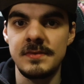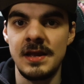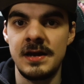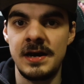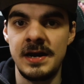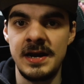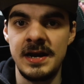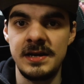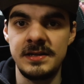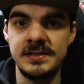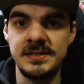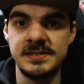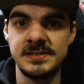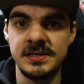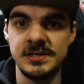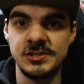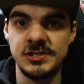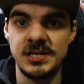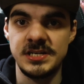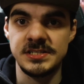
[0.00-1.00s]
I highly
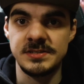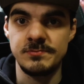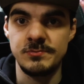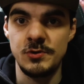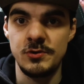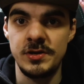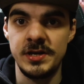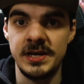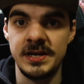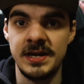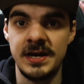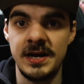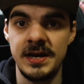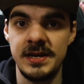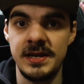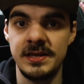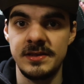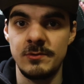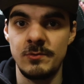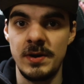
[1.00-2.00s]
suggest muting and
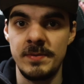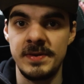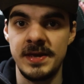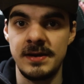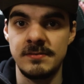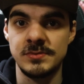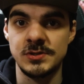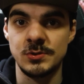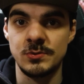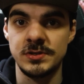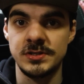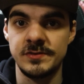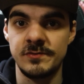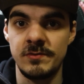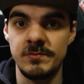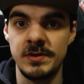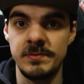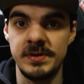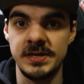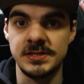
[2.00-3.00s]
hiding the webcam source
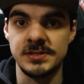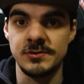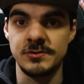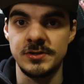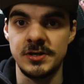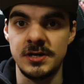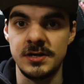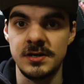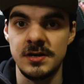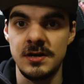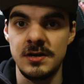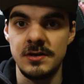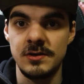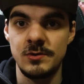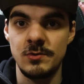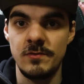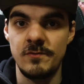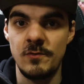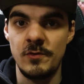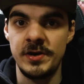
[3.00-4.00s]
from the mixer dock
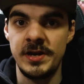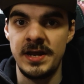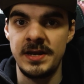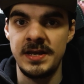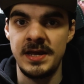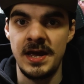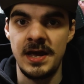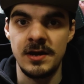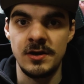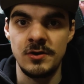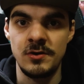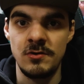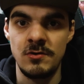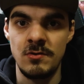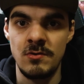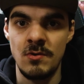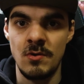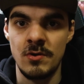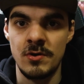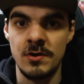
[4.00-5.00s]
to avoid any
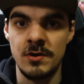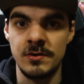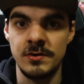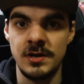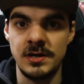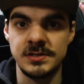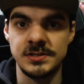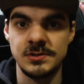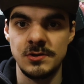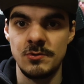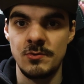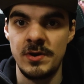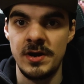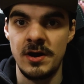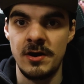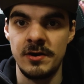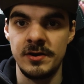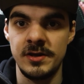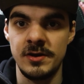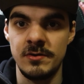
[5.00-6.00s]
echo or not so
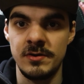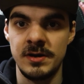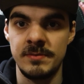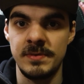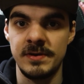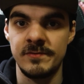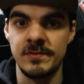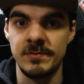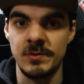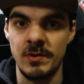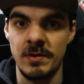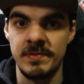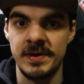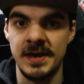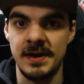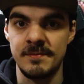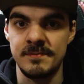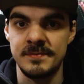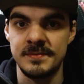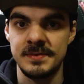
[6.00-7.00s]
great audio coming from the
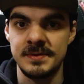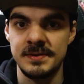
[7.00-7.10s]
webcam.